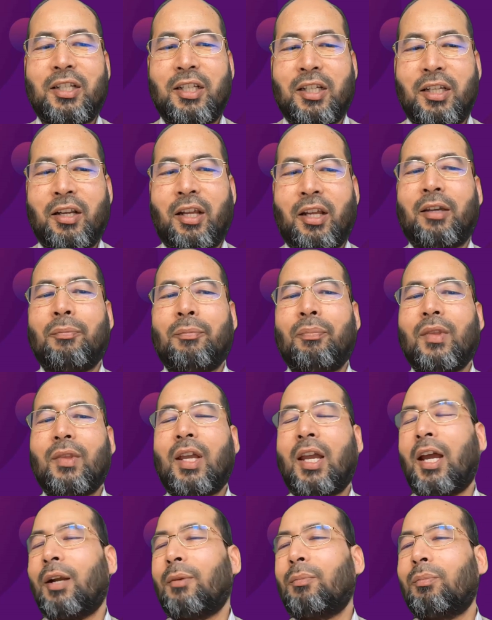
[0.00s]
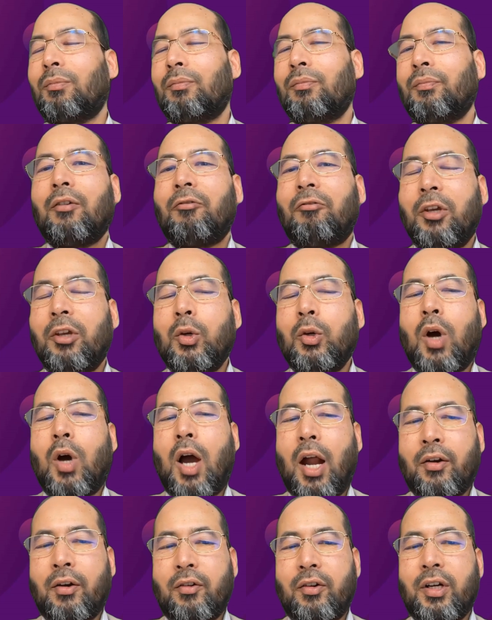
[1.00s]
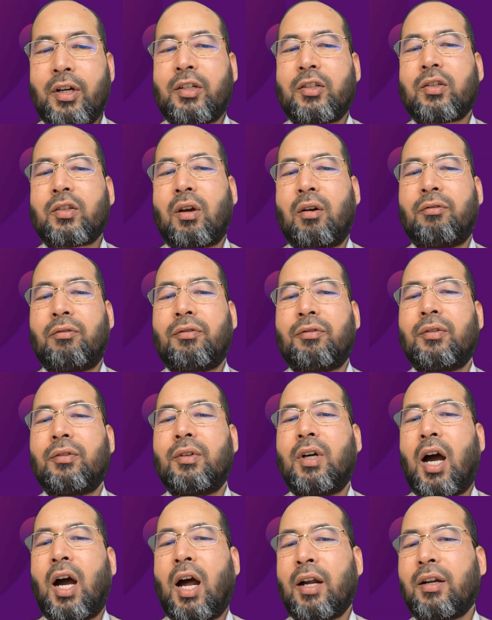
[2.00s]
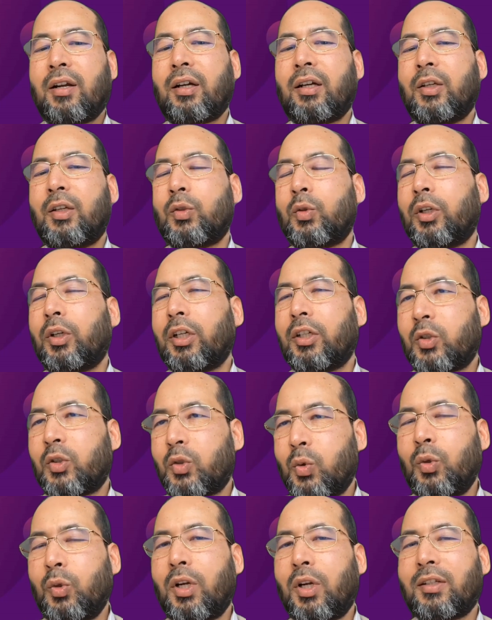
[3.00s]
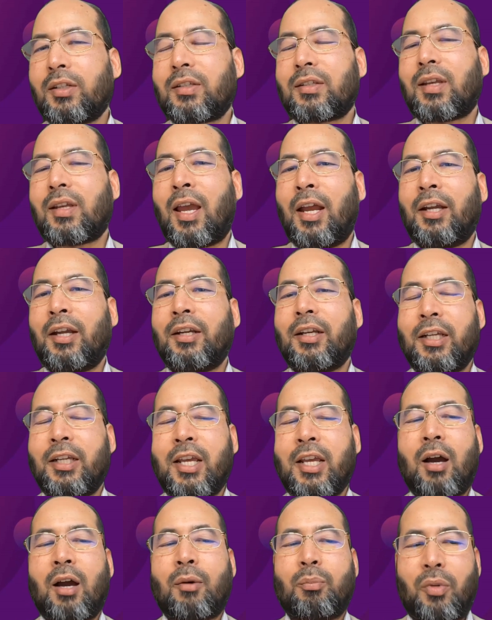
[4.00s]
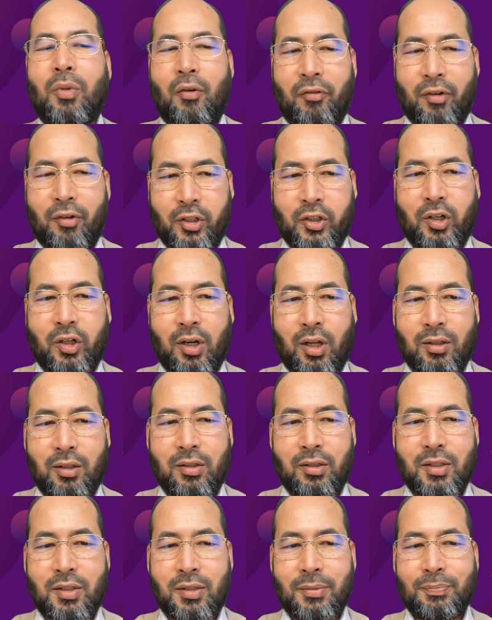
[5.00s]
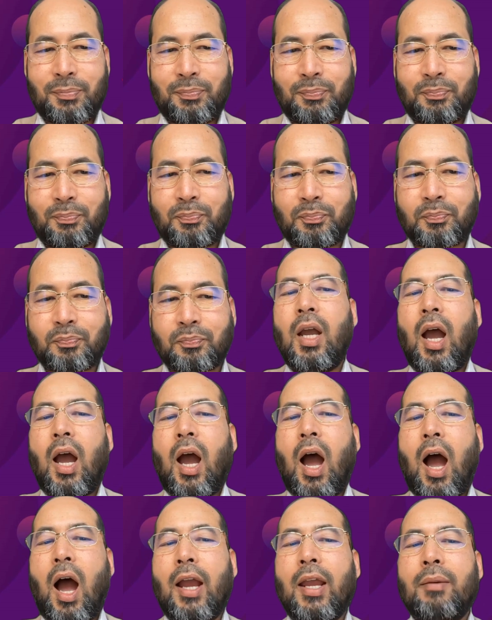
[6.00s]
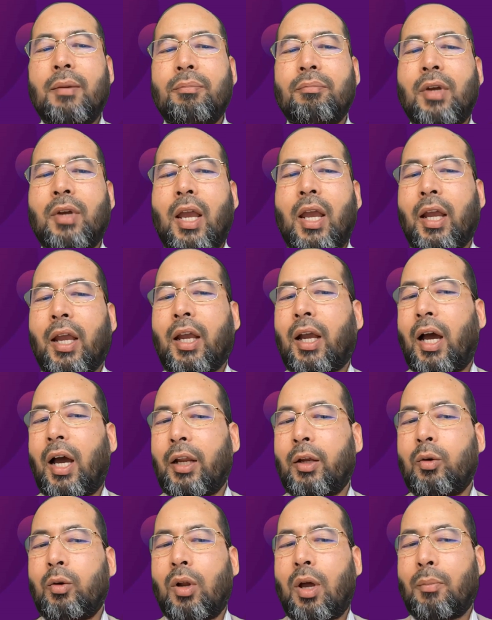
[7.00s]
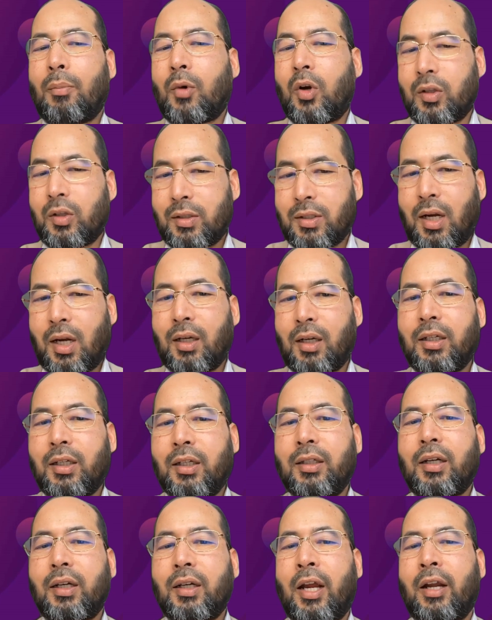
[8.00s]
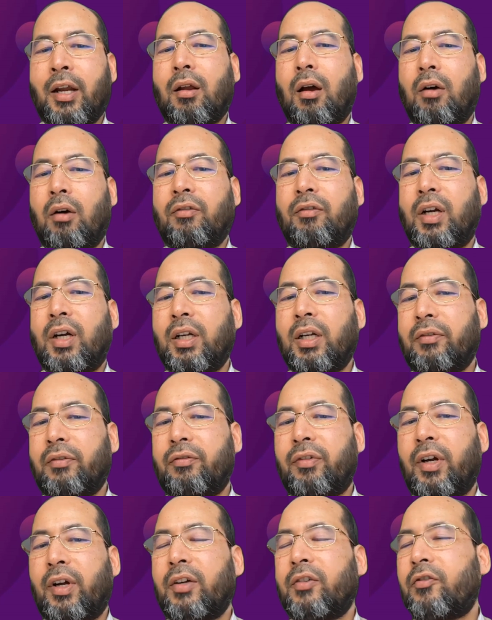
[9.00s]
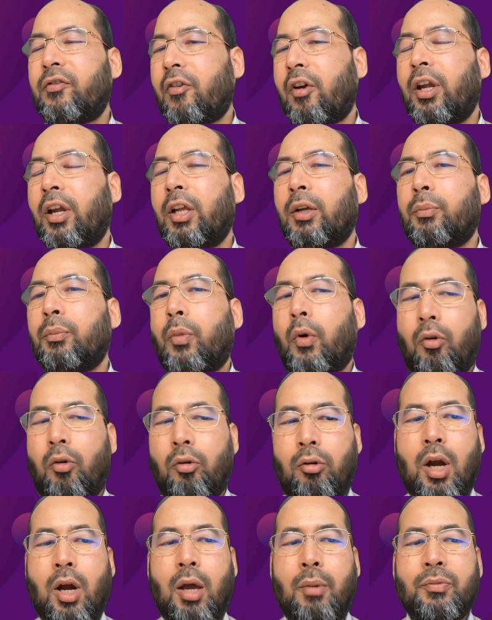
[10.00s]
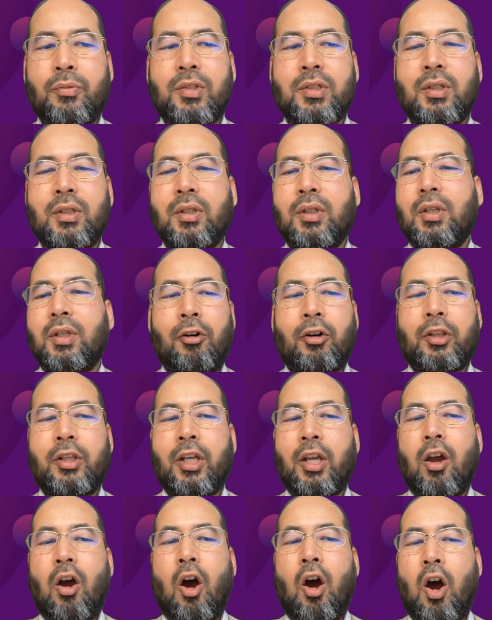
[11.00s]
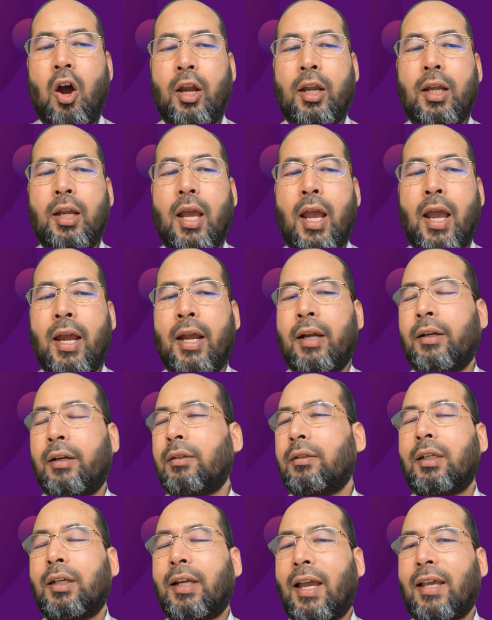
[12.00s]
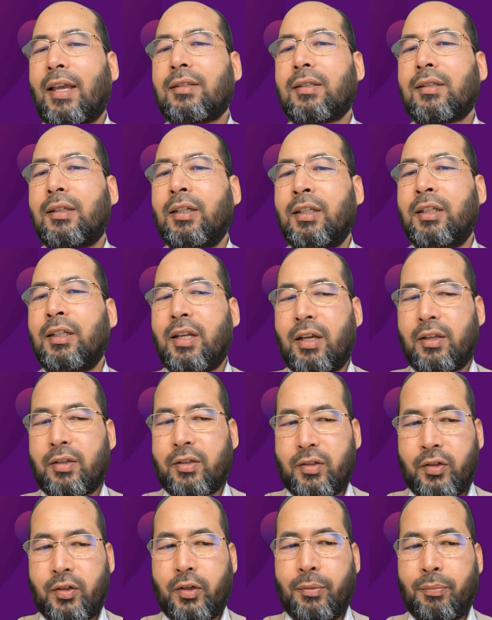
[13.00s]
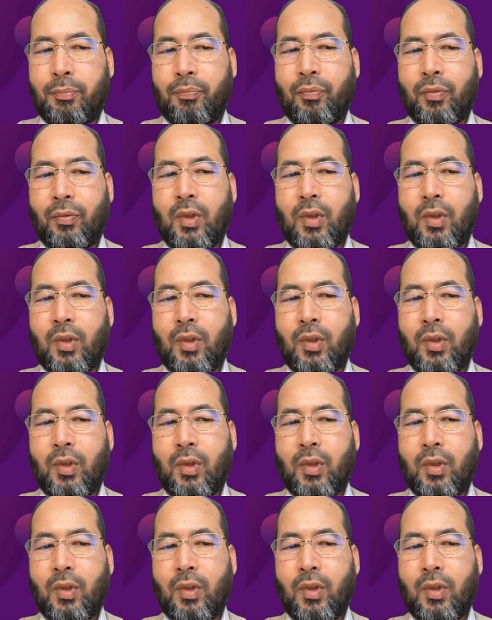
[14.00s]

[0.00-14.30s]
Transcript: degree, and few hundreds of undergraduate students and young professionals. I am a curriculum consultant and offer different training programs for the oil and gas industry,